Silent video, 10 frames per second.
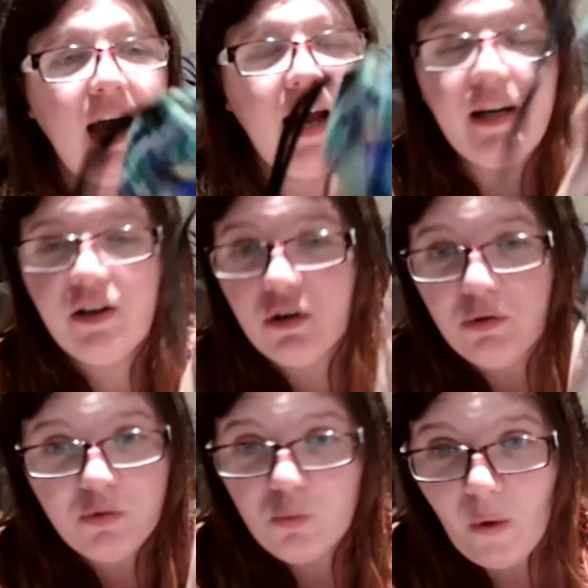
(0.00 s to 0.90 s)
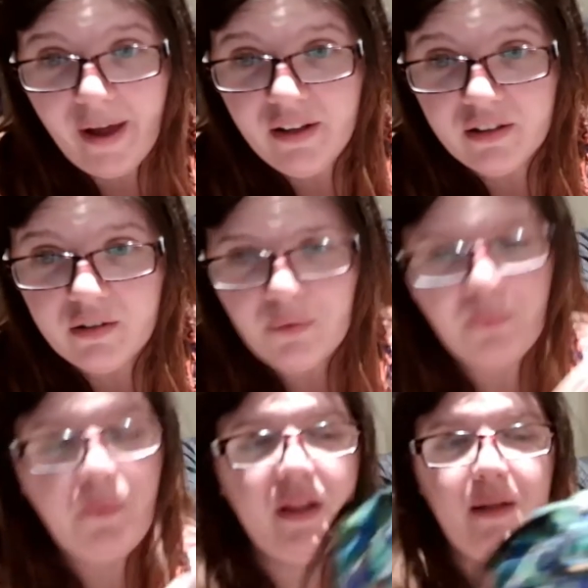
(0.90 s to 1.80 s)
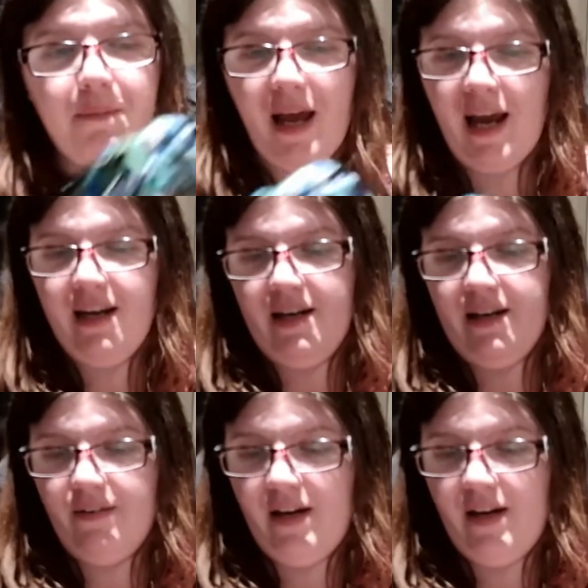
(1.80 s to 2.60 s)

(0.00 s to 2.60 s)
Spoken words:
It goes well with the bag.